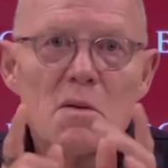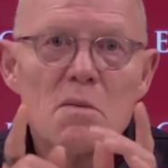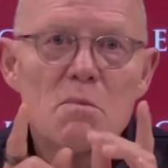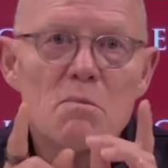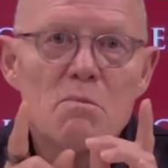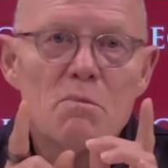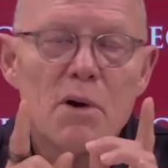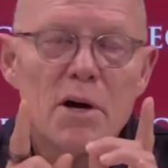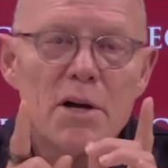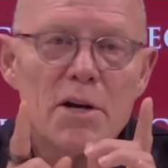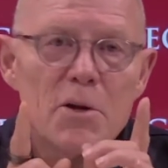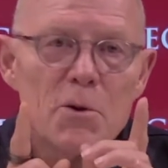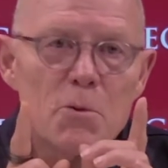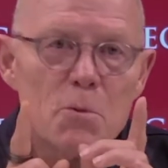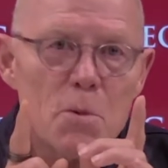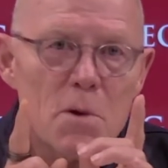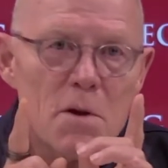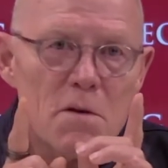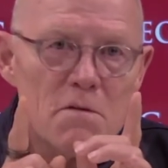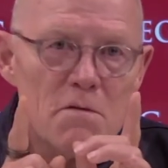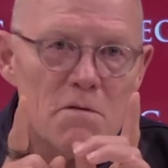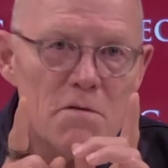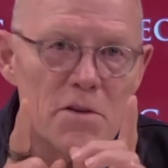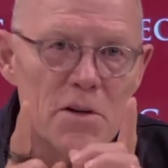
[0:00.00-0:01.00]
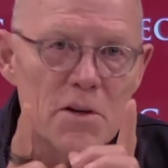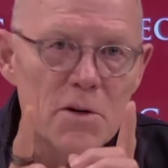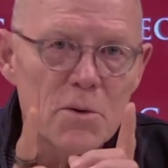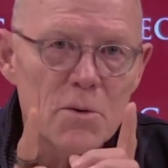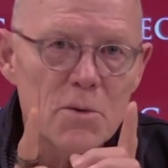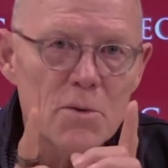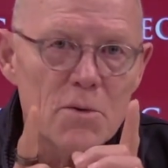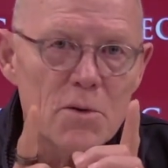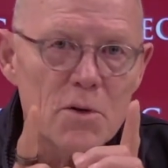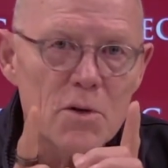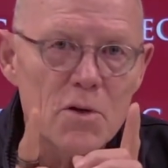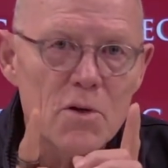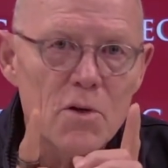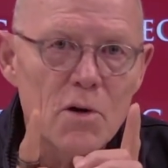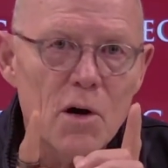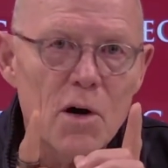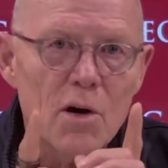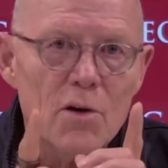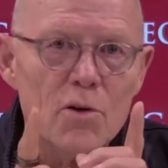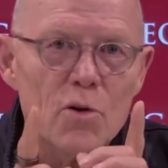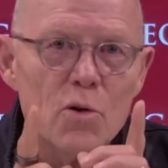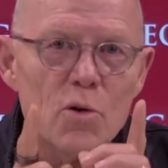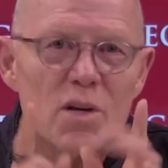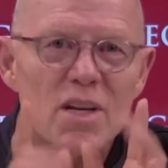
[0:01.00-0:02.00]
but he revered the
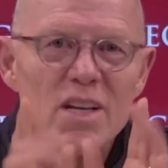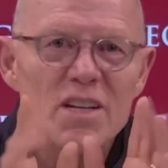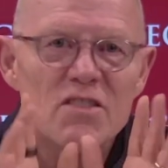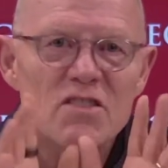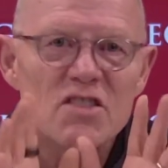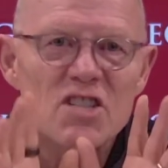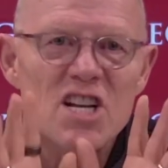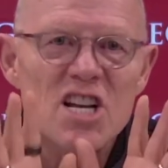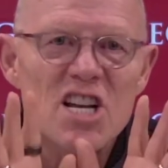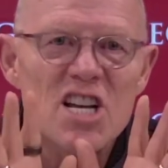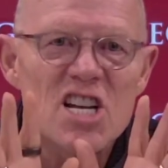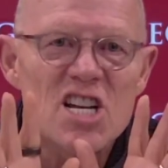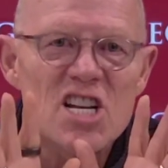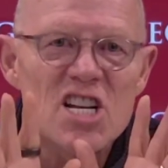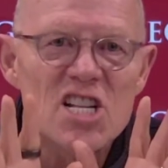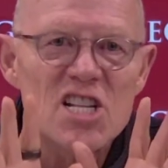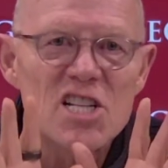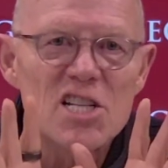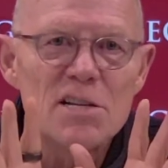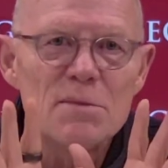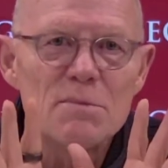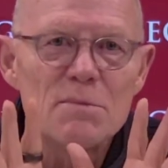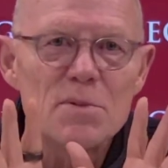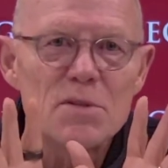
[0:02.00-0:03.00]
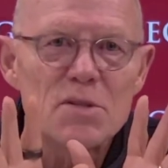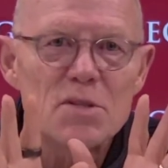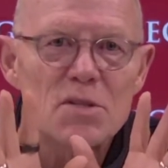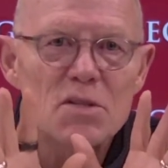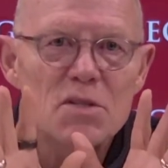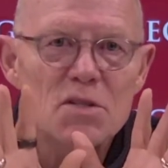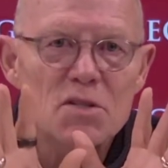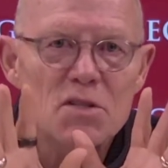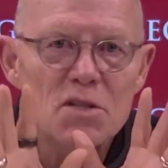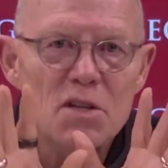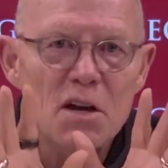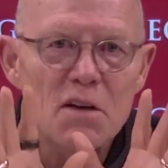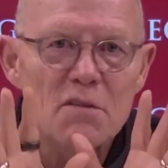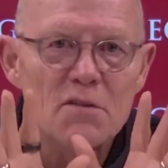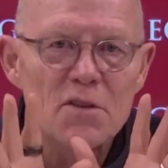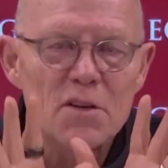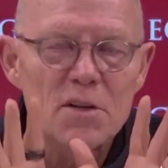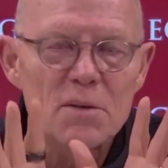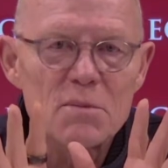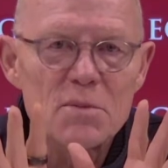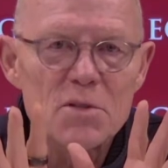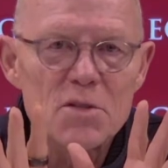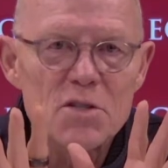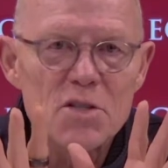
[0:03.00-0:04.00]
God who gives glimpses of
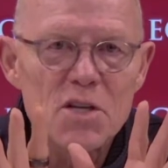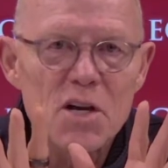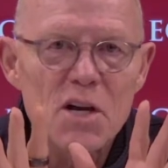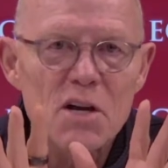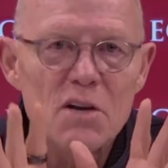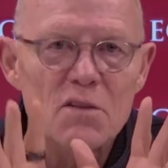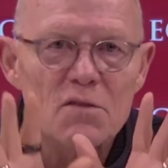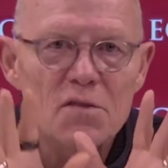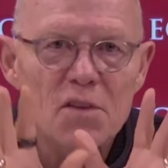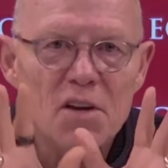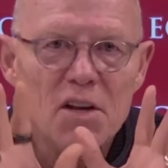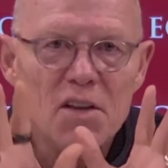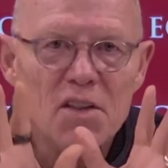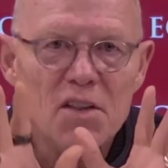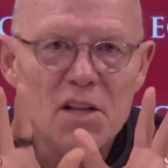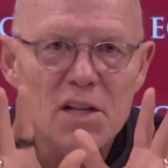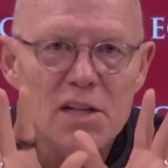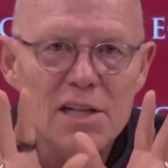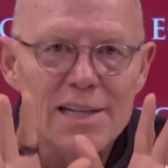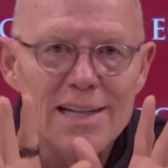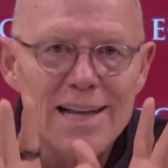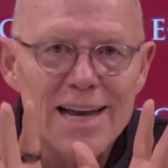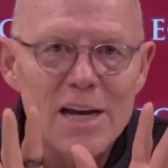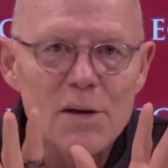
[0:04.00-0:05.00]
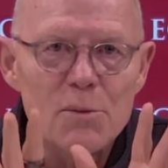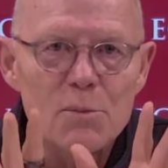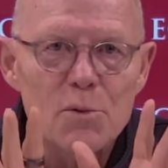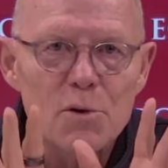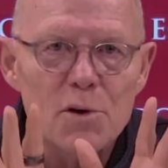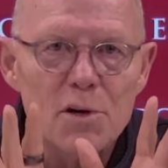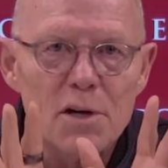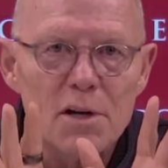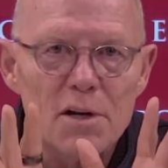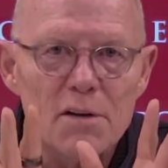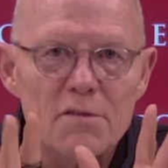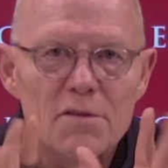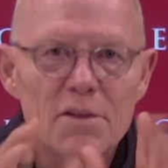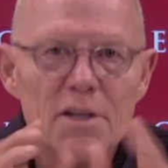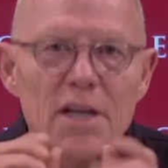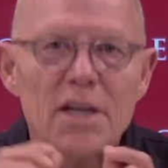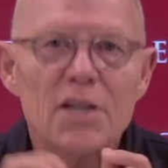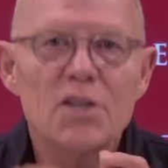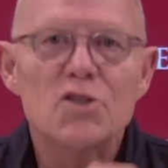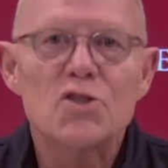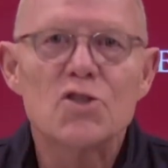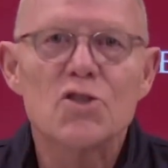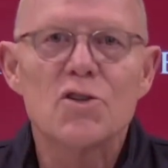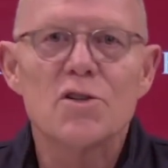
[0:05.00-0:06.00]
himself in the library of
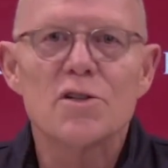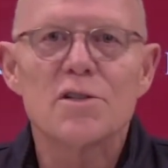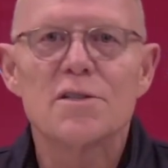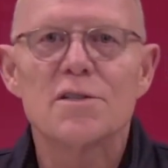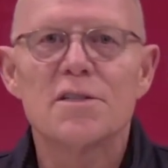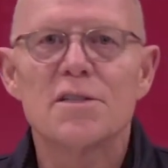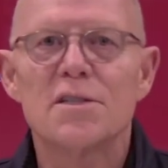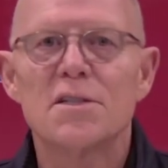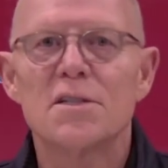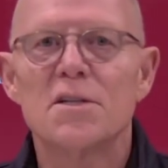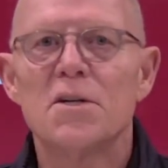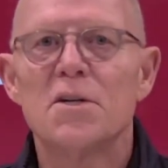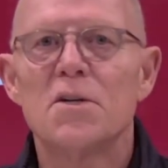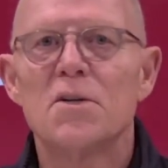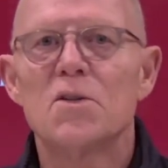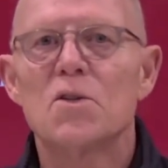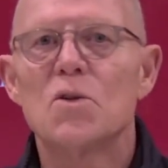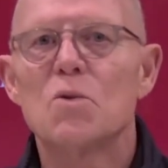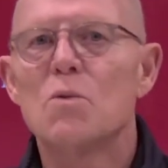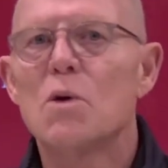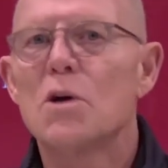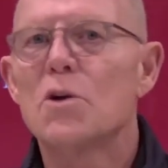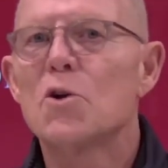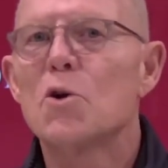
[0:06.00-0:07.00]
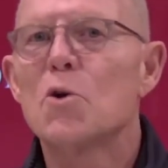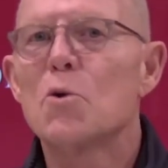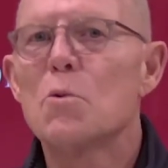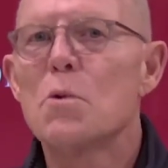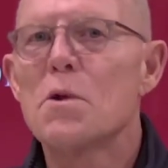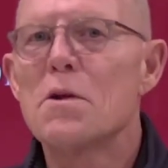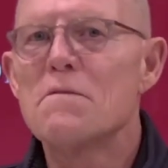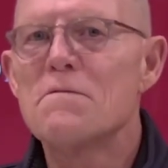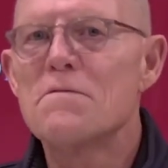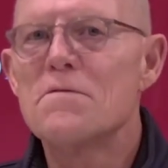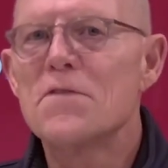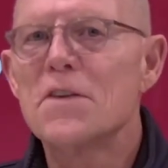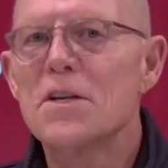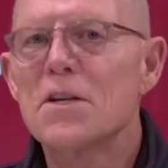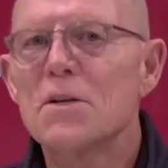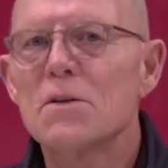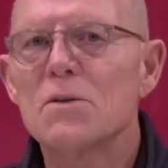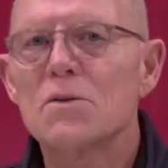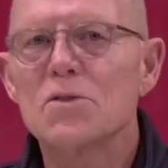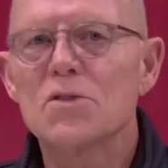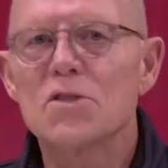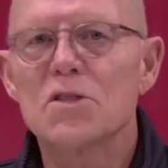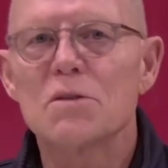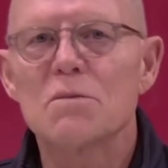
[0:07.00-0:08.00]
nature, the one who
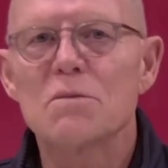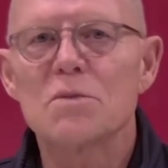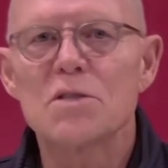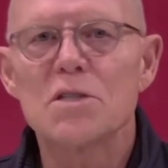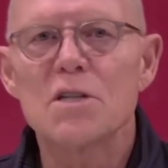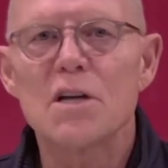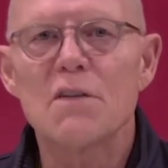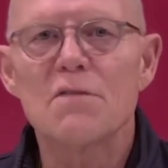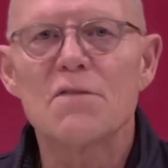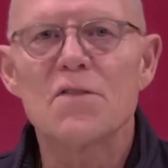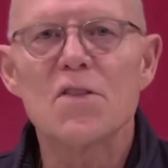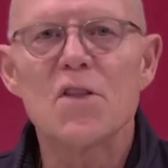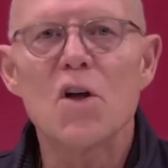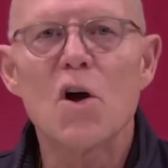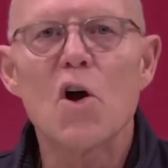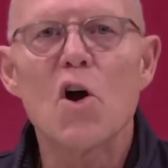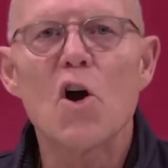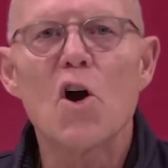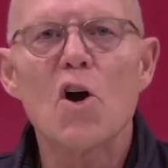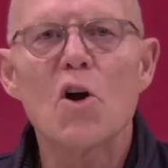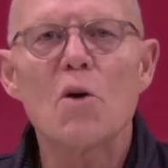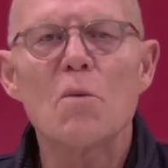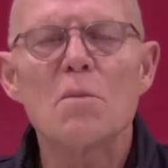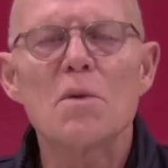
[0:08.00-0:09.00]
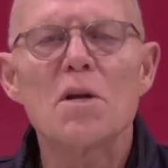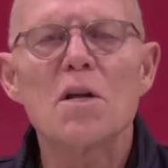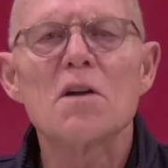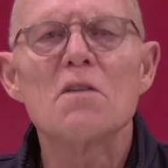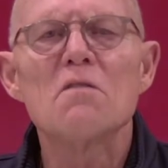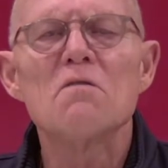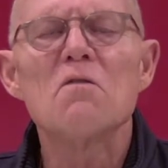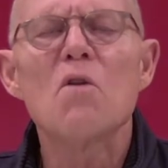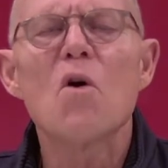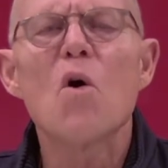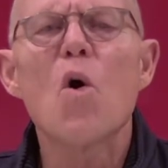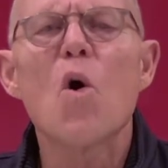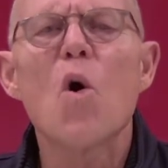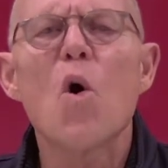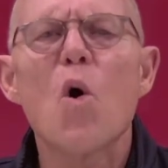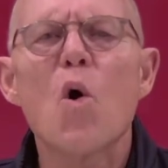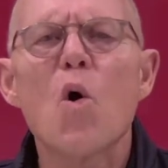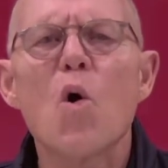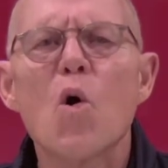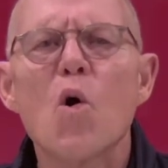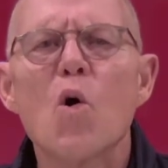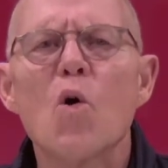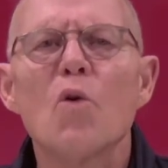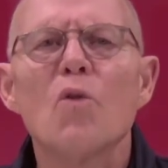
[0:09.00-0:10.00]
reveals himself in the harmony of
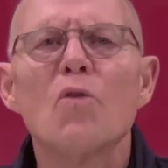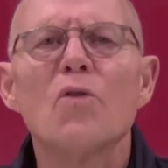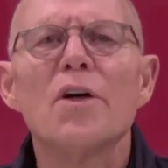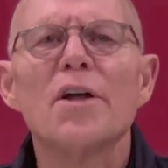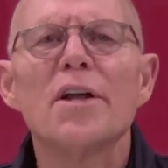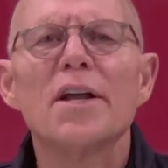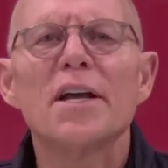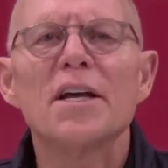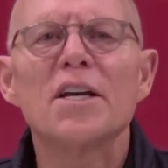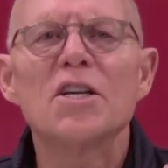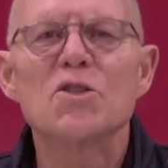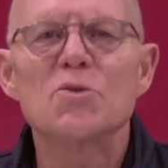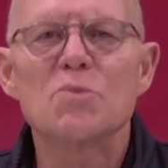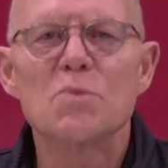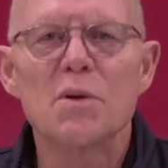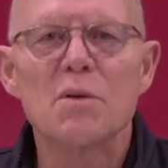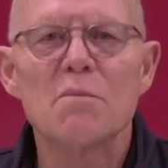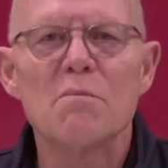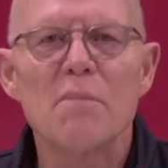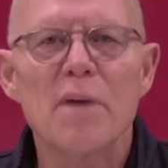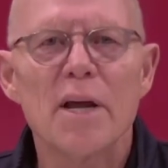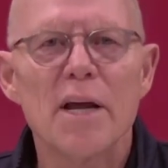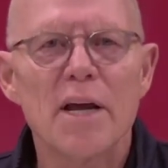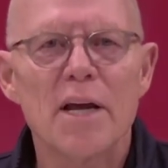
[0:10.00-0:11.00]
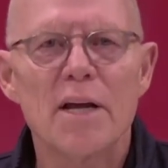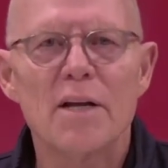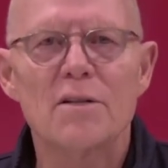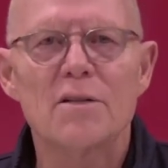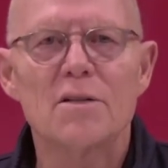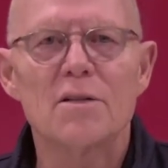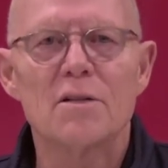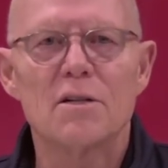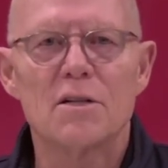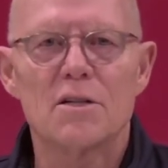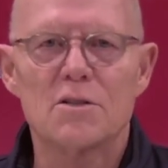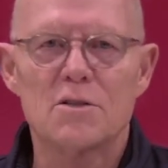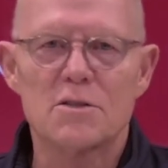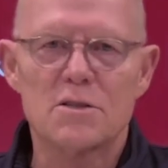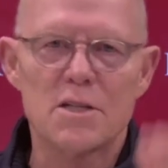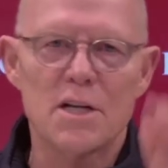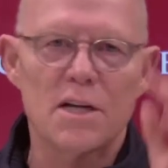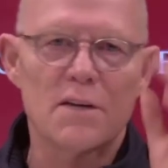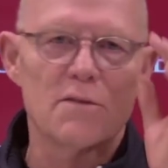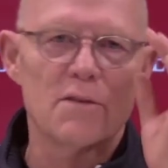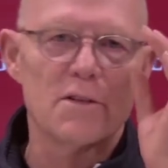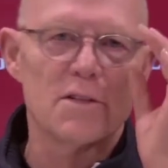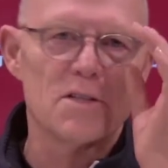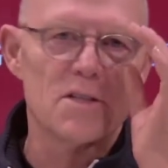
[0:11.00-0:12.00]
all that has been made. You know, as
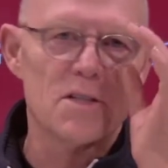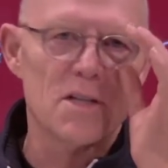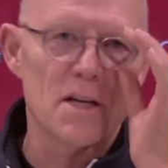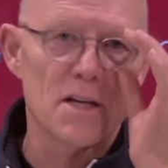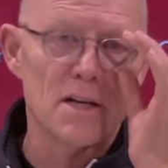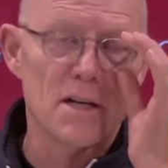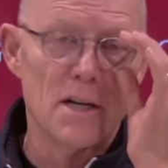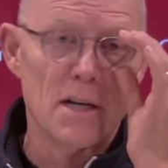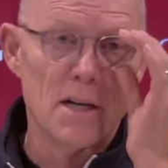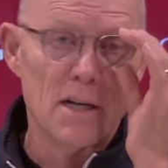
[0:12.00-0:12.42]
David said,